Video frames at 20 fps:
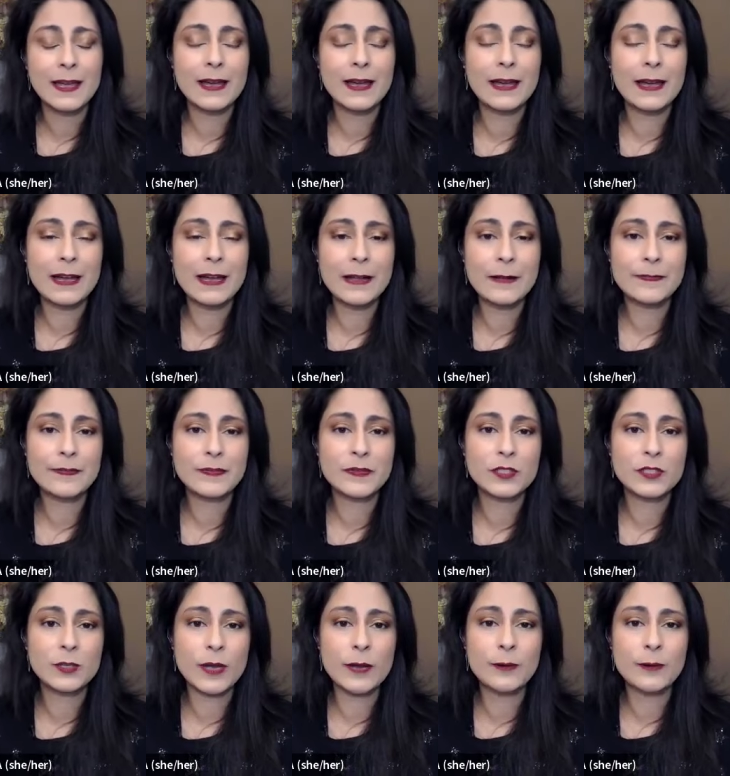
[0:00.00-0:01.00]
Um,
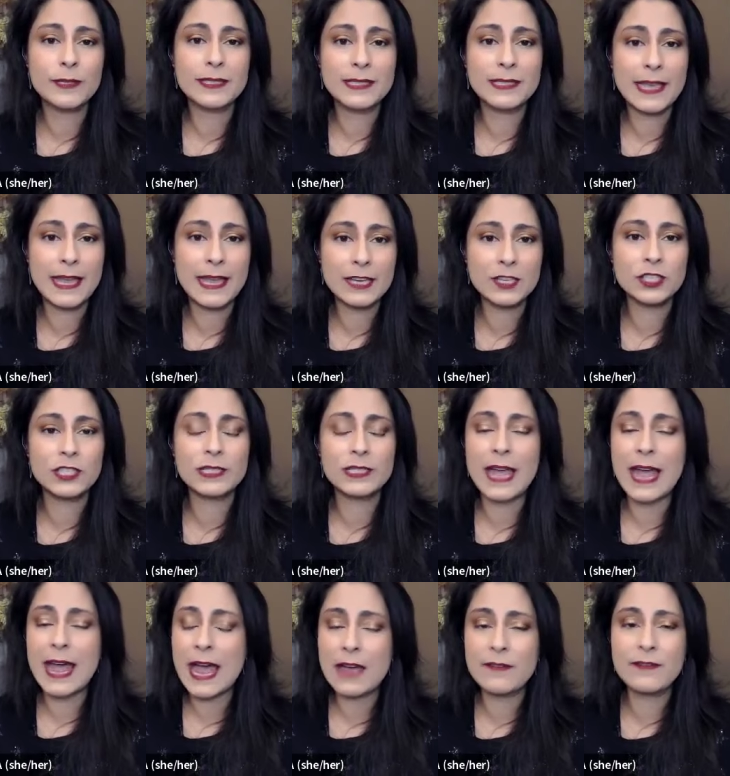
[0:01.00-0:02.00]
so I would say
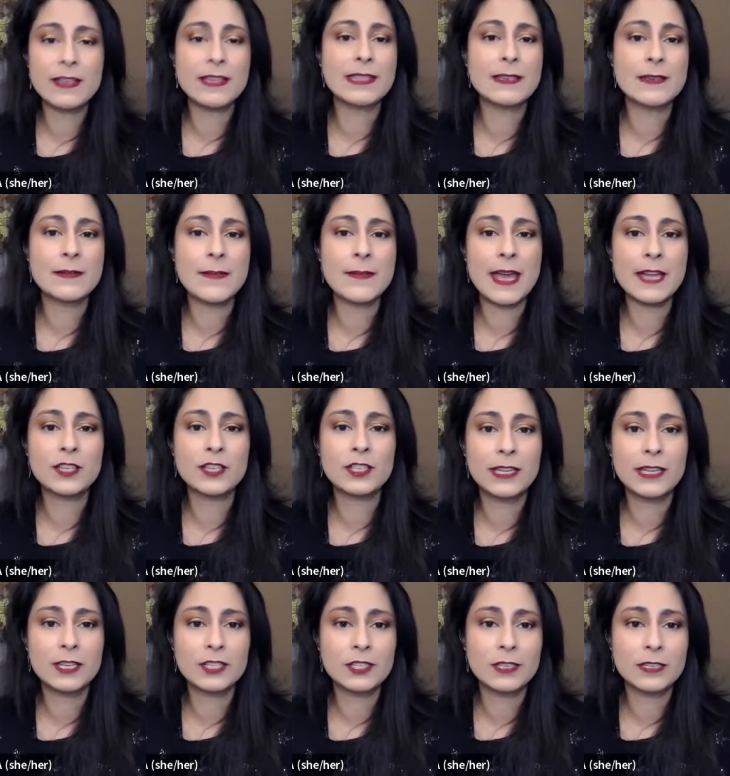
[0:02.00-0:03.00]
just having the
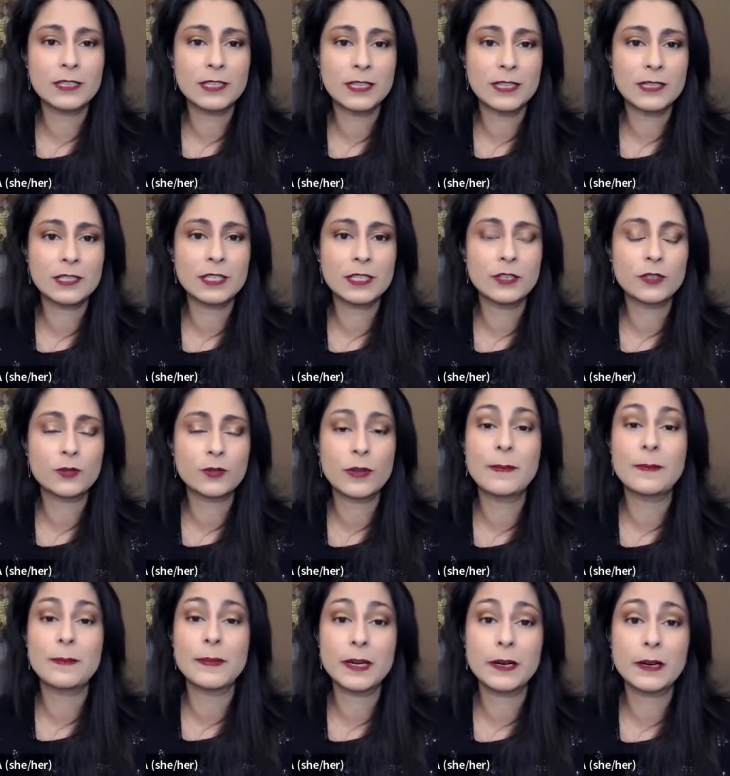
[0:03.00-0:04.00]
imagination to to
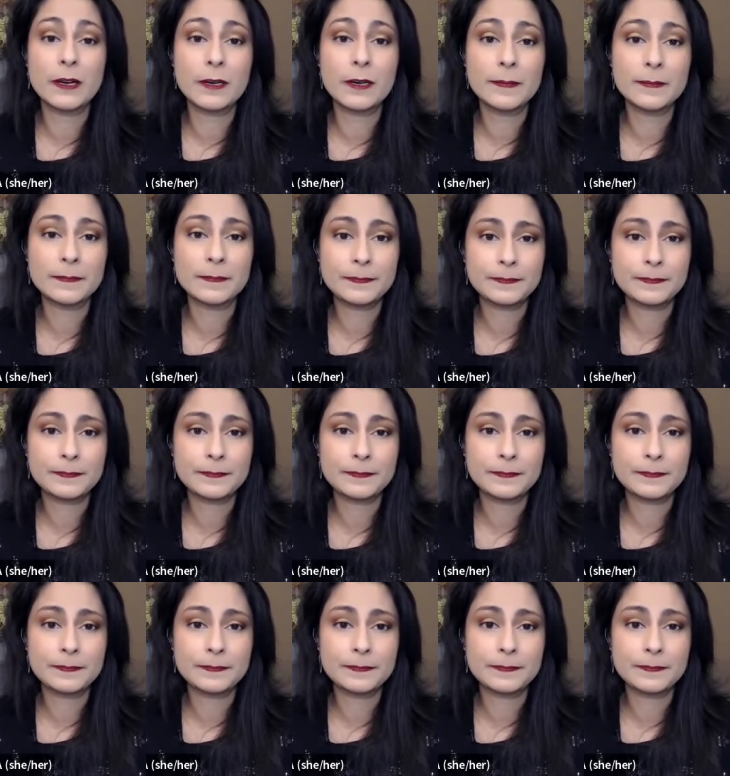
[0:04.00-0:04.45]
dream bigger.